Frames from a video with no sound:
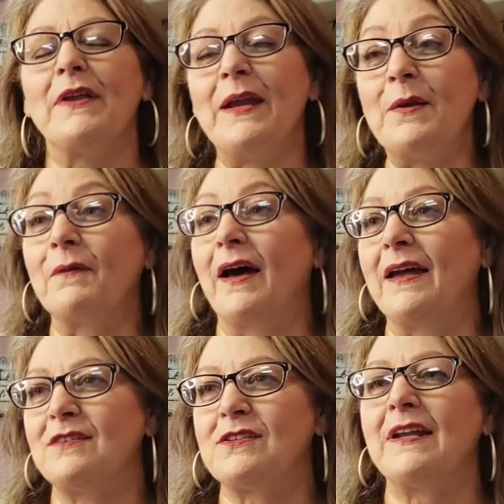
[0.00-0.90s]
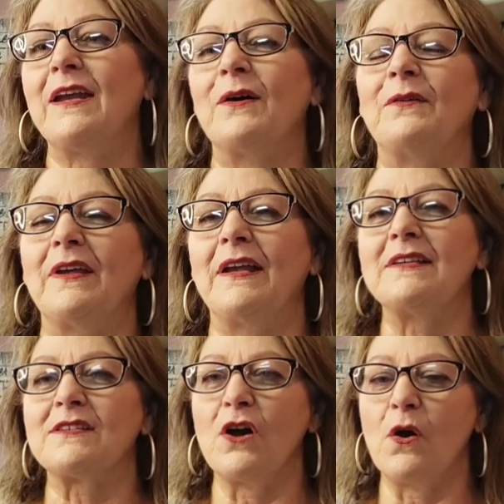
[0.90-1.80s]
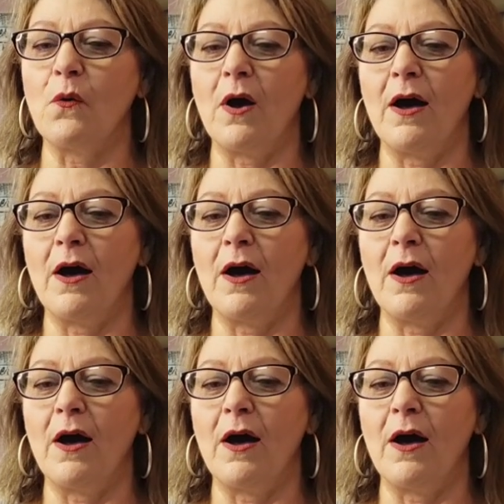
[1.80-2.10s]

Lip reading: but anyway, Jenny owned it, and so